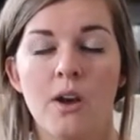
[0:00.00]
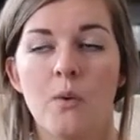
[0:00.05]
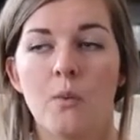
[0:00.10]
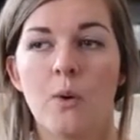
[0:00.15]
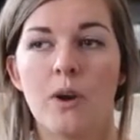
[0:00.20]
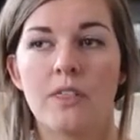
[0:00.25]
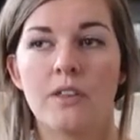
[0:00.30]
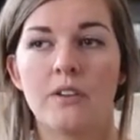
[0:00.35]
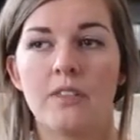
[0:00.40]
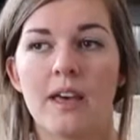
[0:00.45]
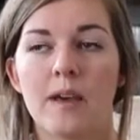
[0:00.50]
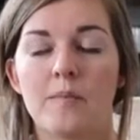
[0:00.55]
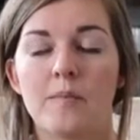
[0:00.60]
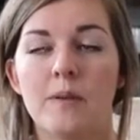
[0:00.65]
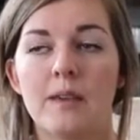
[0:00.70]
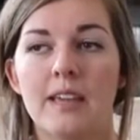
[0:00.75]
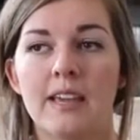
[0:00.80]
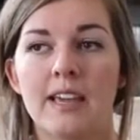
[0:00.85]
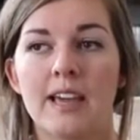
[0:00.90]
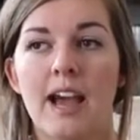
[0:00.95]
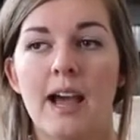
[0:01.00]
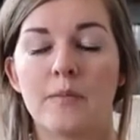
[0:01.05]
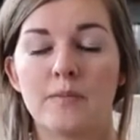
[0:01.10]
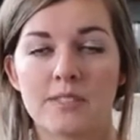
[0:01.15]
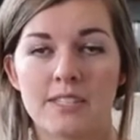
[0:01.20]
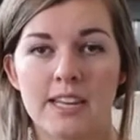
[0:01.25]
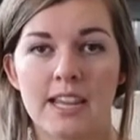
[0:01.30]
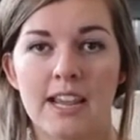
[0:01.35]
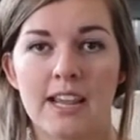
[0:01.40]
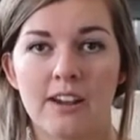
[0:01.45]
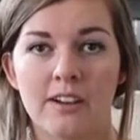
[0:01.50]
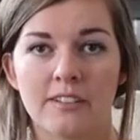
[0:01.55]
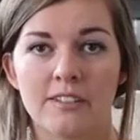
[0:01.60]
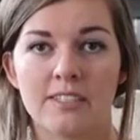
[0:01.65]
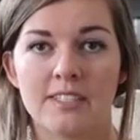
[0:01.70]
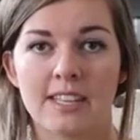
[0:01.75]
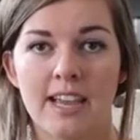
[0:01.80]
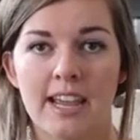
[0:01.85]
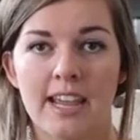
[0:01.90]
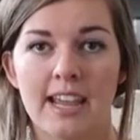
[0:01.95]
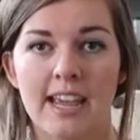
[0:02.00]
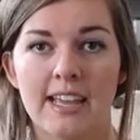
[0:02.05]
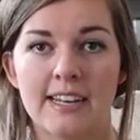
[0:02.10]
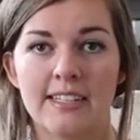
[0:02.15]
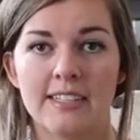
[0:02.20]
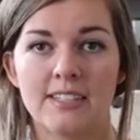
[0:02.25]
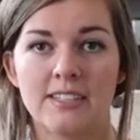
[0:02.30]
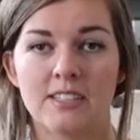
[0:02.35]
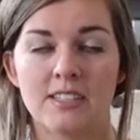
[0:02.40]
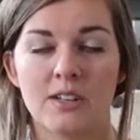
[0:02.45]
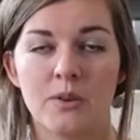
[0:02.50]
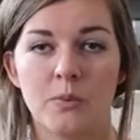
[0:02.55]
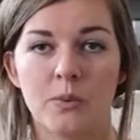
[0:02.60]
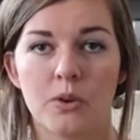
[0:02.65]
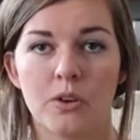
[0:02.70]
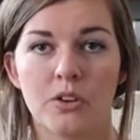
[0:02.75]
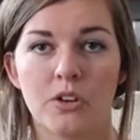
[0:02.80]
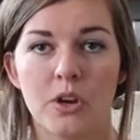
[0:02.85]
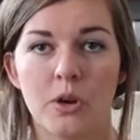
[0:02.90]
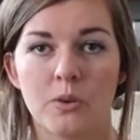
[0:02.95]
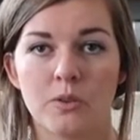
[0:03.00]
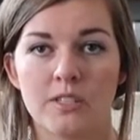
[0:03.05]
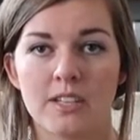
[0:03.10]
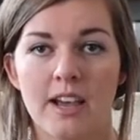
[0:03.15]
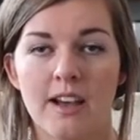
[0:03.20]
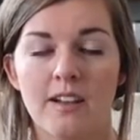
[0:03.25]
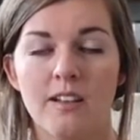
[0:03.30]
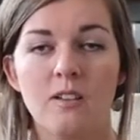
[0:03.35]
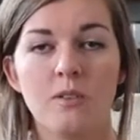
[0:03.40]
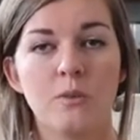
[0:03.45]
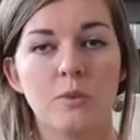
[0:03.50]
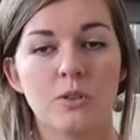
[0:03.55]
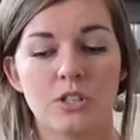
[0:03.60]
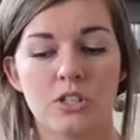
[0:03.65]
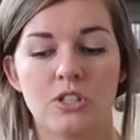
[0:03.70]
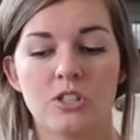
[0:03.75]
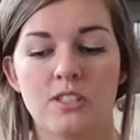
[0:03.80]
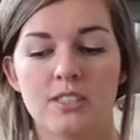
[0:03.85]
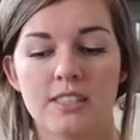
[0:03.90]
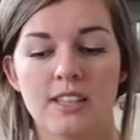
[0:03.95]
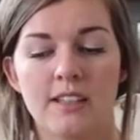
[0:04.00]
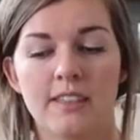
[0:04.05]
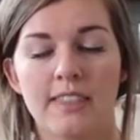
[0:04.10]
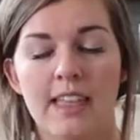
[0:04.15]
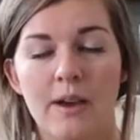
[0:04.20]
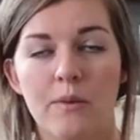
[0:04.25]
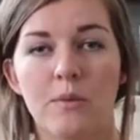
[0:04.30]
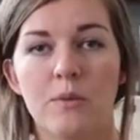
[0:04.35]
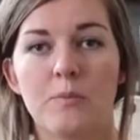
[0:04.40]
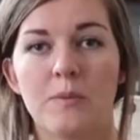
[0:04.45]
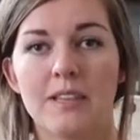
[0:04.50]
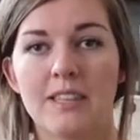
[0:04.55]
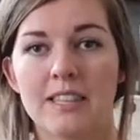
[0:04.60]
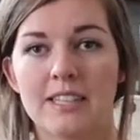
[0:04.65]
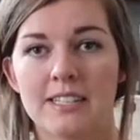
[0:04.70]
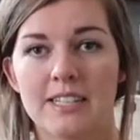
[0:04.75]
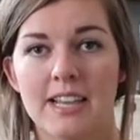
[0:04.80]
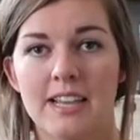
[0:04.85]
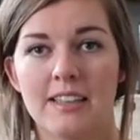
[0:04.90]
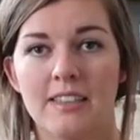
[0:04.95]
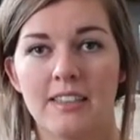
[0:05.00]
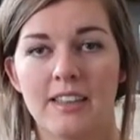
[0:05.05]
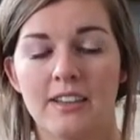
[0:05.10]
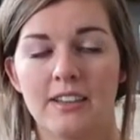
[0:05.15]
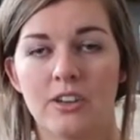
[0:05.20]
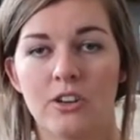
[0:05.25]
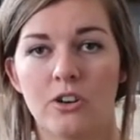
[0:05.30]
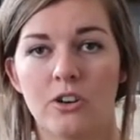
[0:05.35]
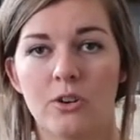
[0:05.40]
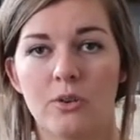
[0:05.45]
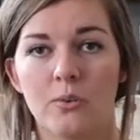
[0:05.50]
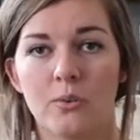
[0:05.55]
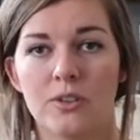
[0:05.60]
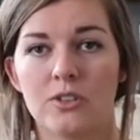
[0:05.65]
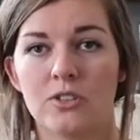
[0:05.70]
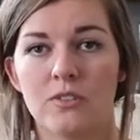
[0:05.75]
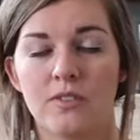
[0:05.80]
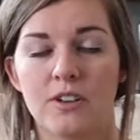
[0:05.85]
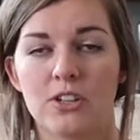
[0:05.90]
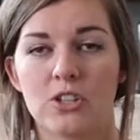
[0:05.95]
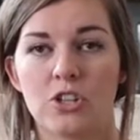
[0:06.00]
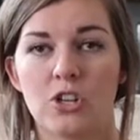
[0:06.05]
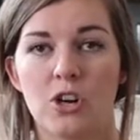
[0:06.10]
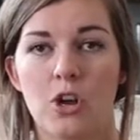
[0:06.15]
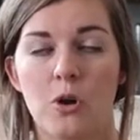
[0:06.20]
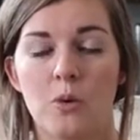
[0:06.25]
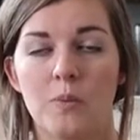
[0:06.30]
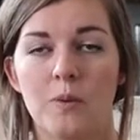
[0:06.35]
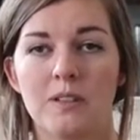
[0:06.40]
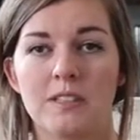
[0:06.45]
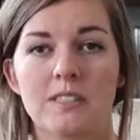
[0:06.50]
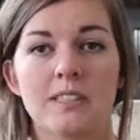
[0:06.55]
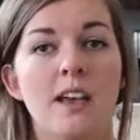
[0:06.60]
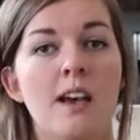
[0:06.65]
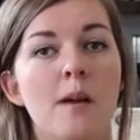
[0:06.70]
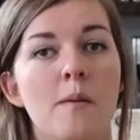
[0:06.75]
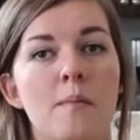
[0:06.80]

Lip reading: whether that be I'm staying on site at a Disney World hotel, which is that would be the day that your reservation opens.